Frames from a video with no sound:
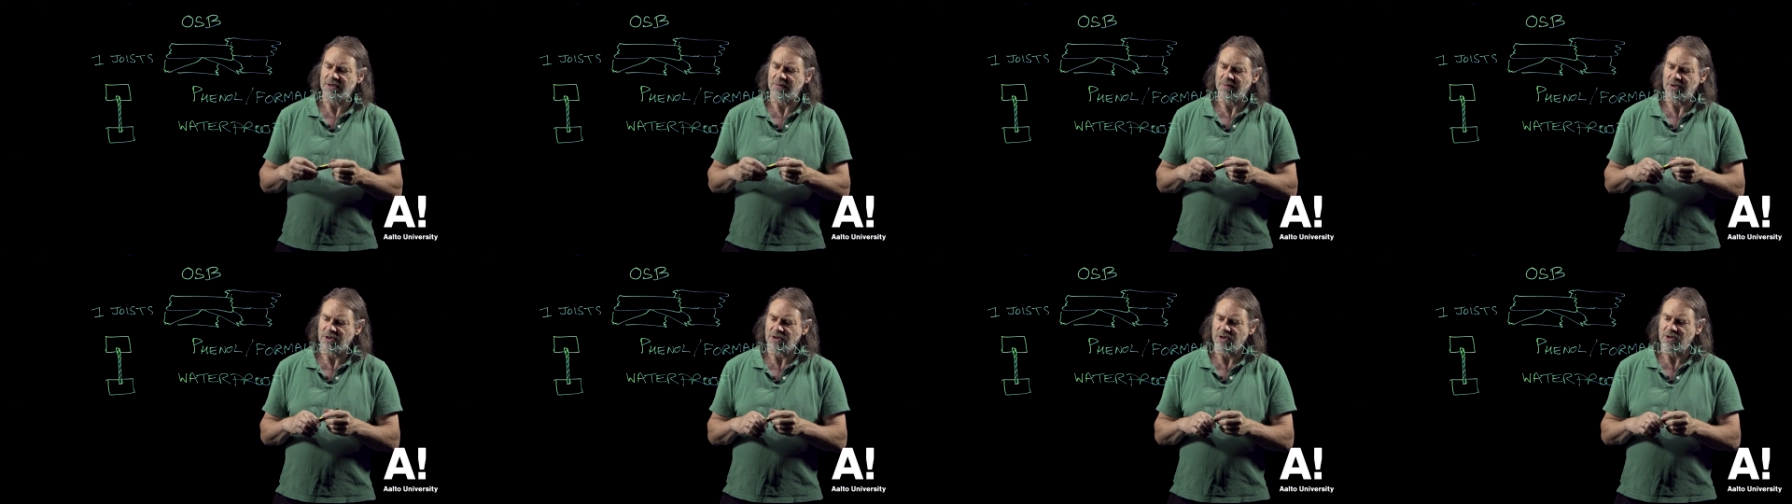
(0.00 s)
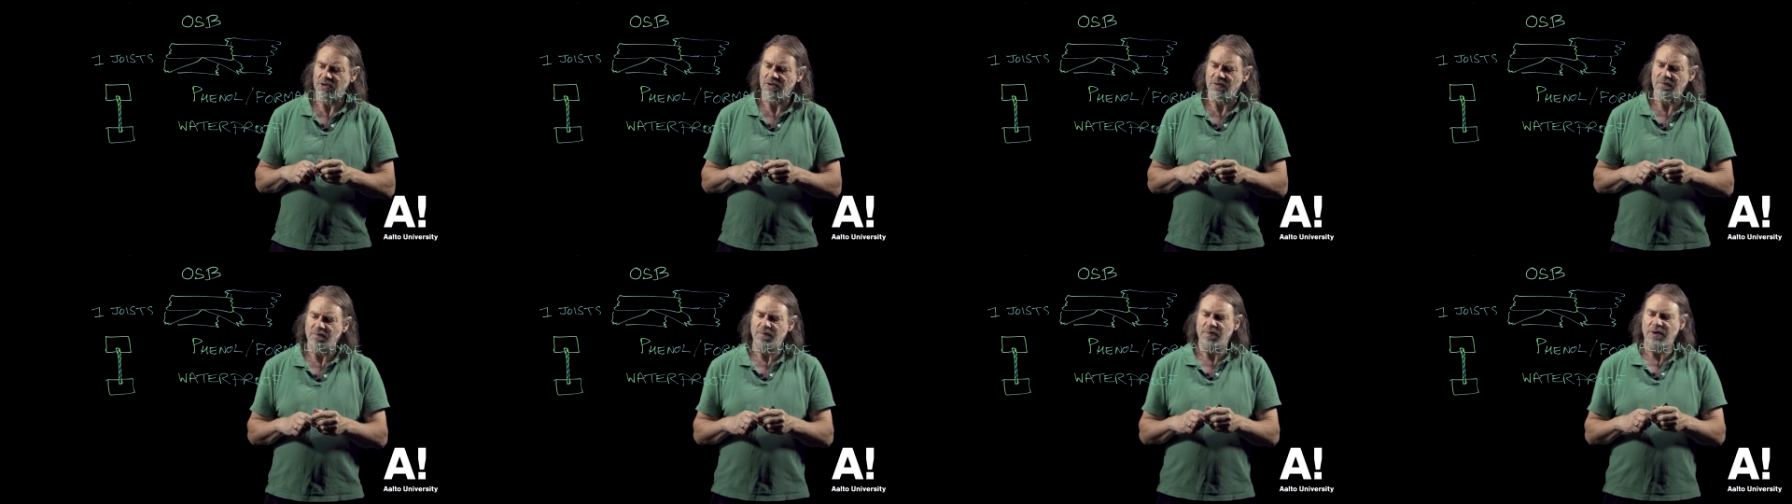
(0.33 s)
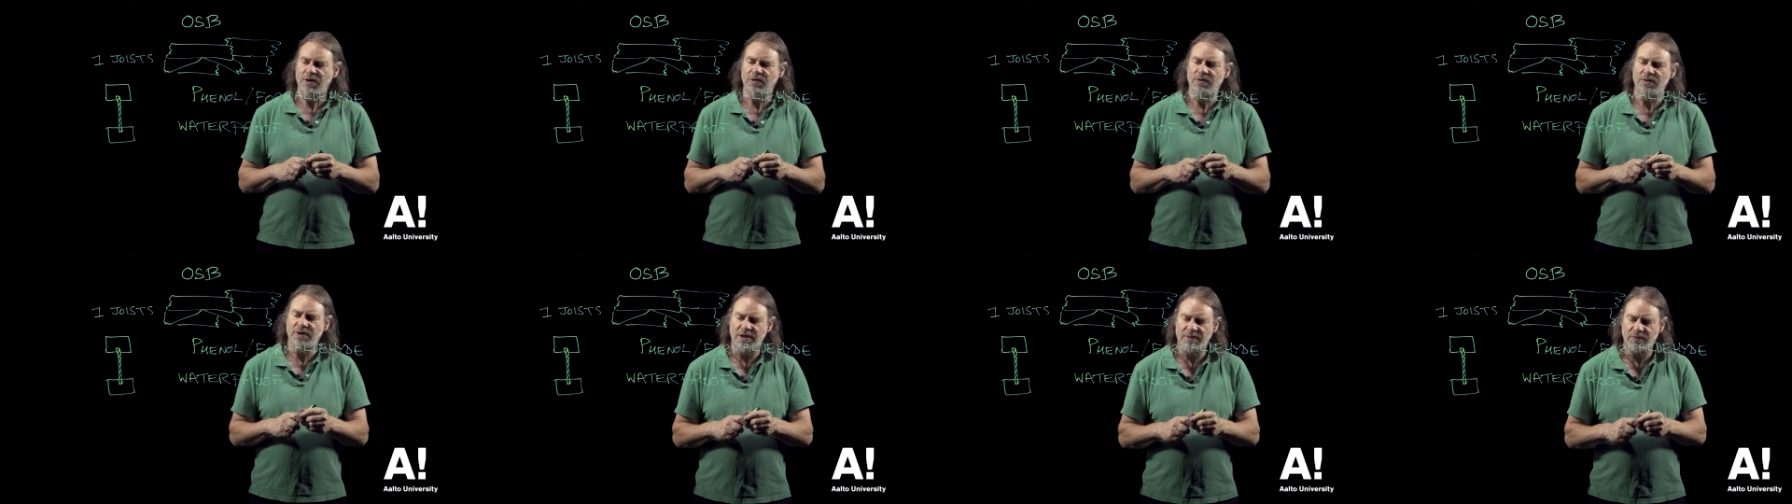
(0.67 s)
I mean you can
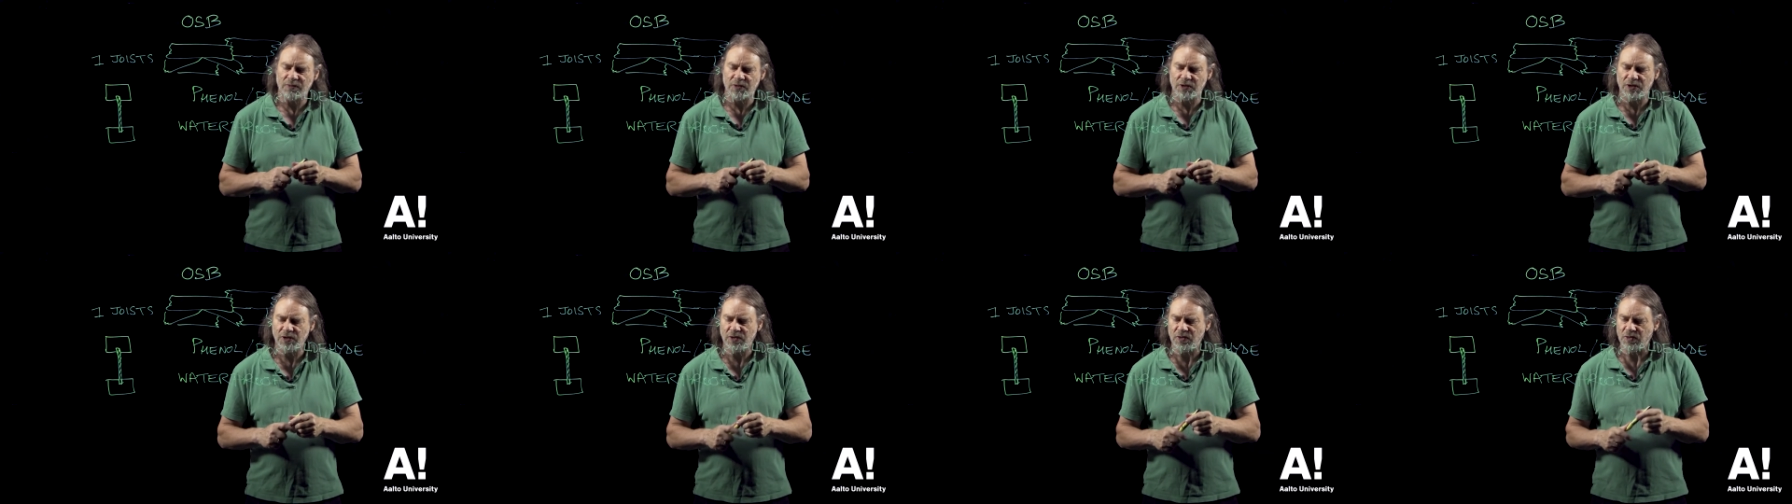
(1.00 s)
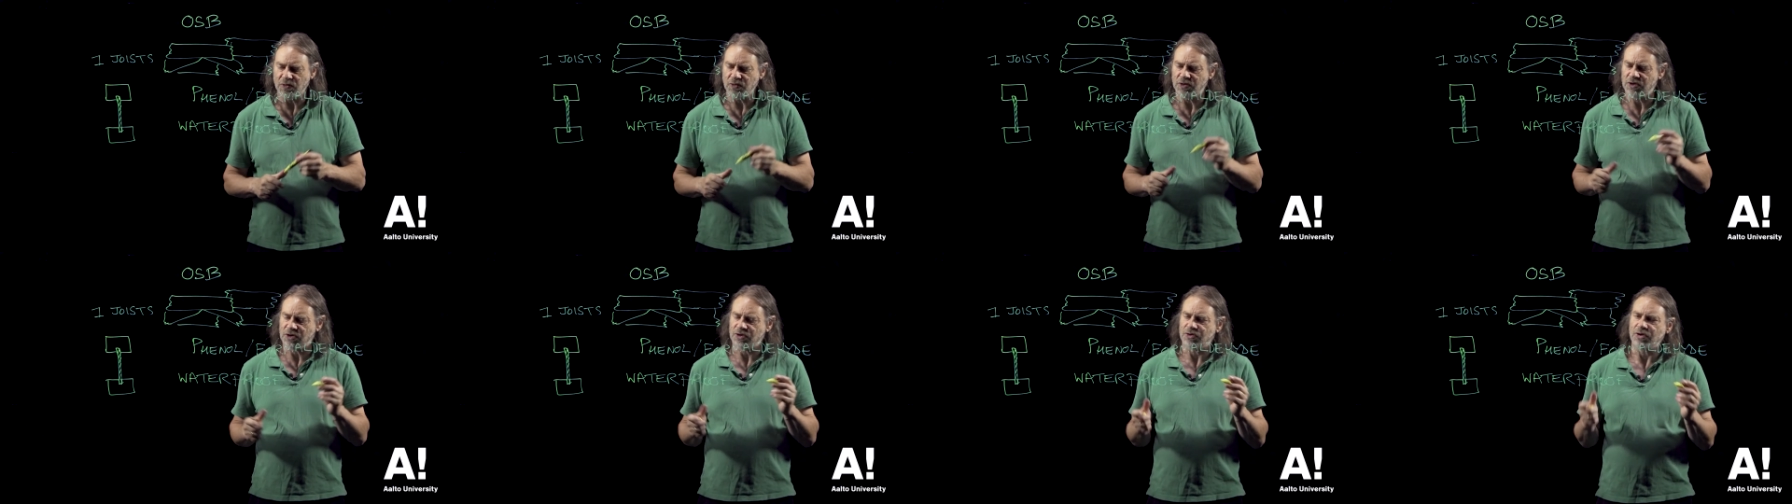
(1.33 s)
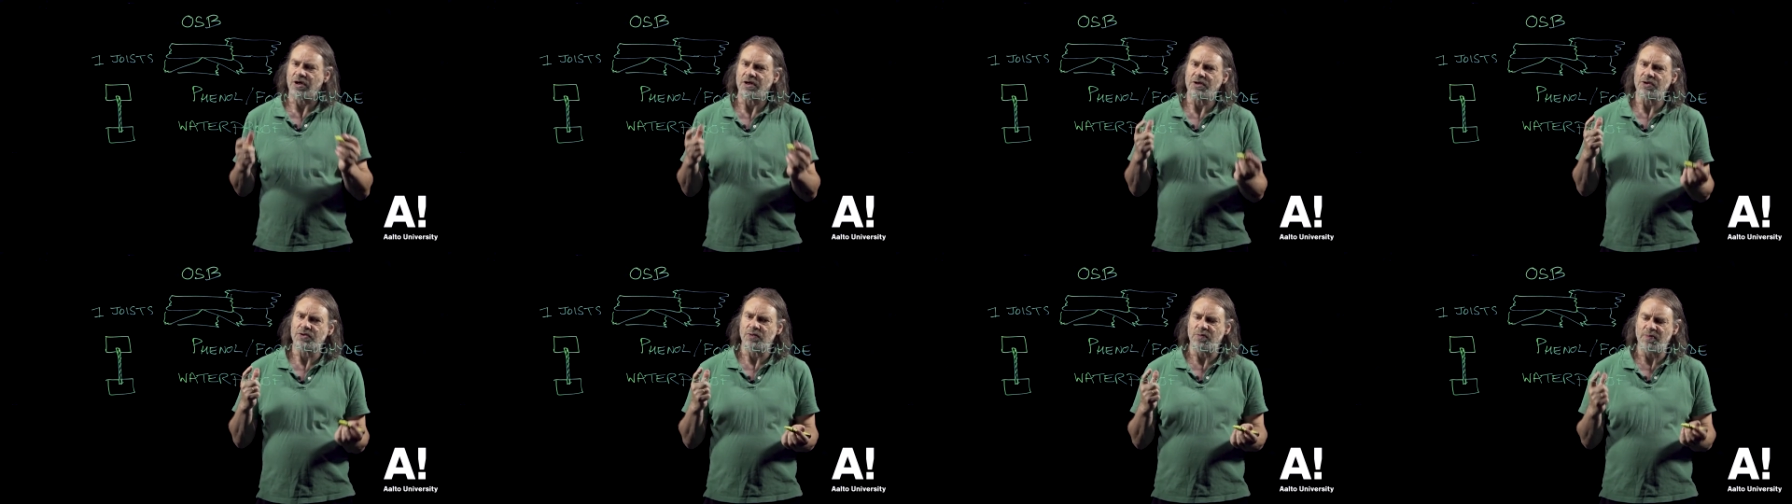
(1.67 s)
build up what are called
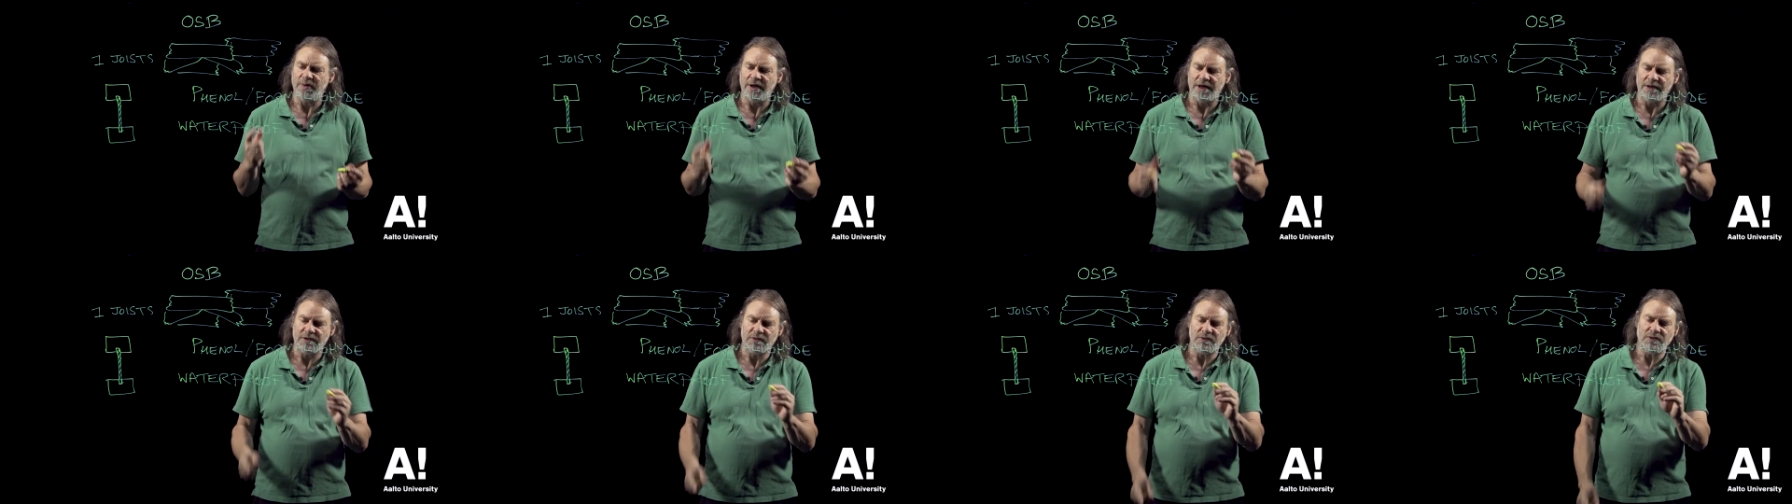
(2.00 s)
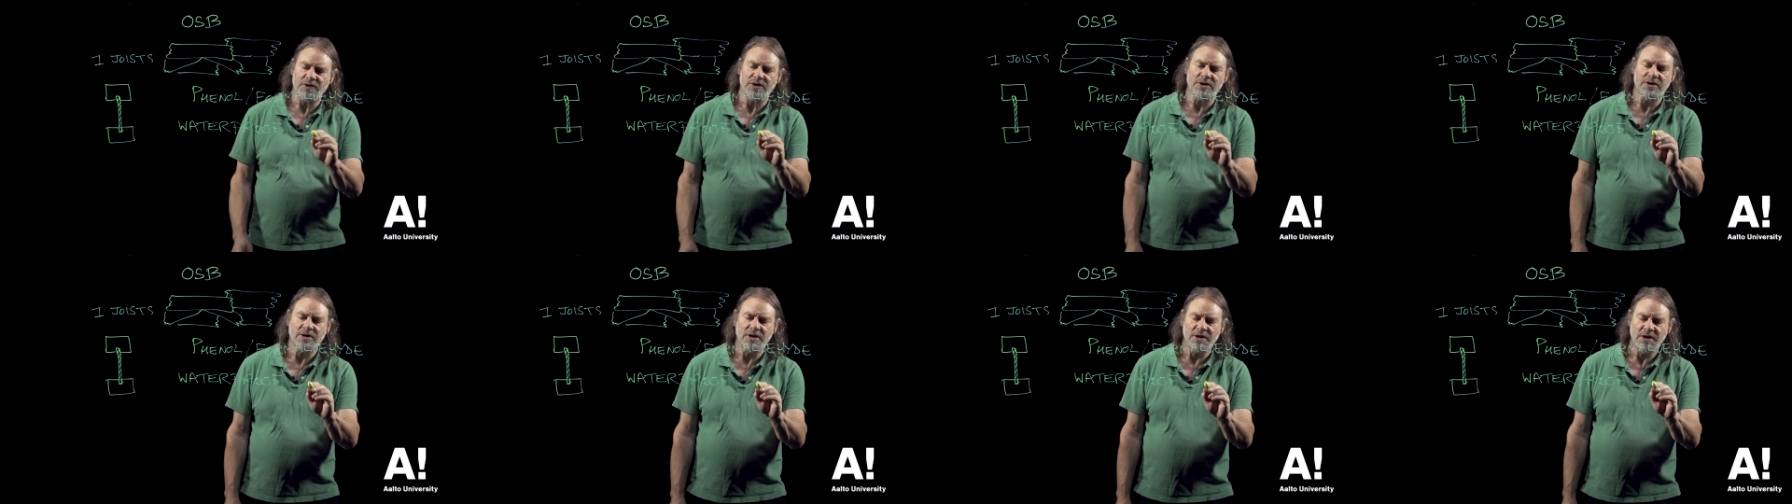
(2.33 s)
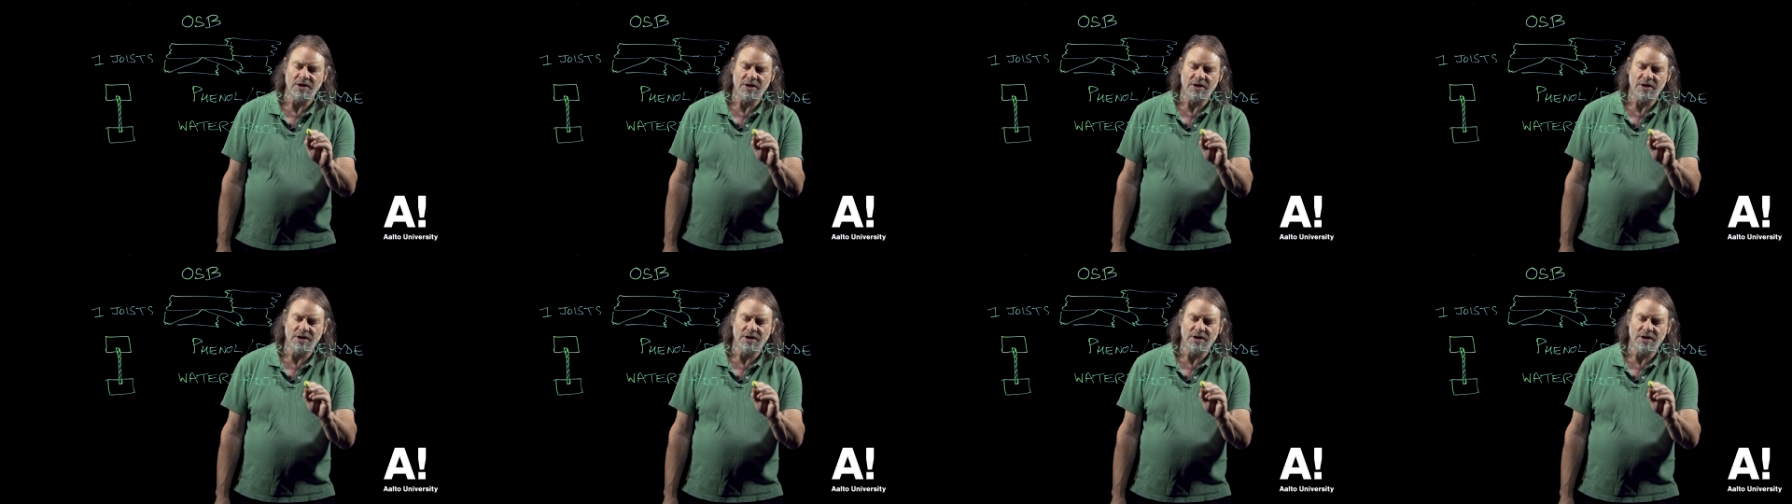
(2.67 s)
structural panels.